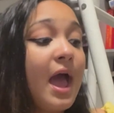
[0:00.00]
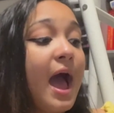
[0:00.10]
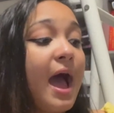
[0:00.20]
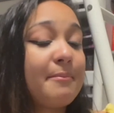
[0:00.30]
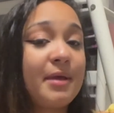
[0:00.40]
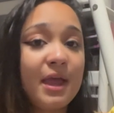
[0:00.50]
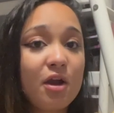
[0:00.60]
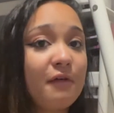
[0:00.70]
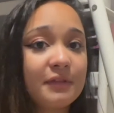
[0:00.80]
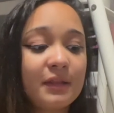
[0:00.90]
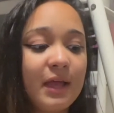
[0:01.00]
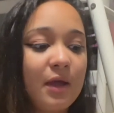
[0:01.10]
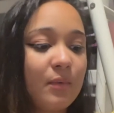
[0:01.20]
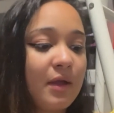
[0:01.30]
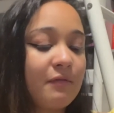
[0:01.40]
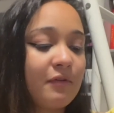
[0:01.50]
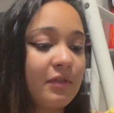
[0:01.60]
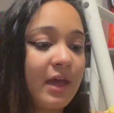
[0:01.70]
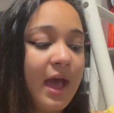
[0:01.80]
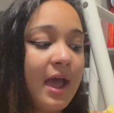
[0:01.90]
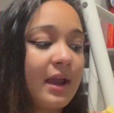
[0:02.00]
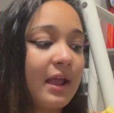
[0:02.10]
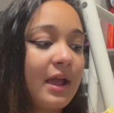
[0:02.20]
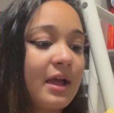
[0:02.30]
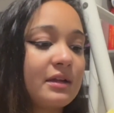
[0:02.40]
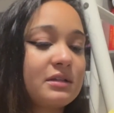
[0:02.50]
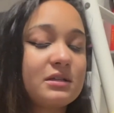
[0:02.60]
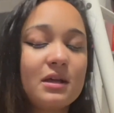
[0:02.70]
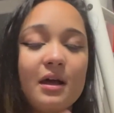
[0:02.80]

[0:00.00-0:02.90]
I paid off the layaway for that, and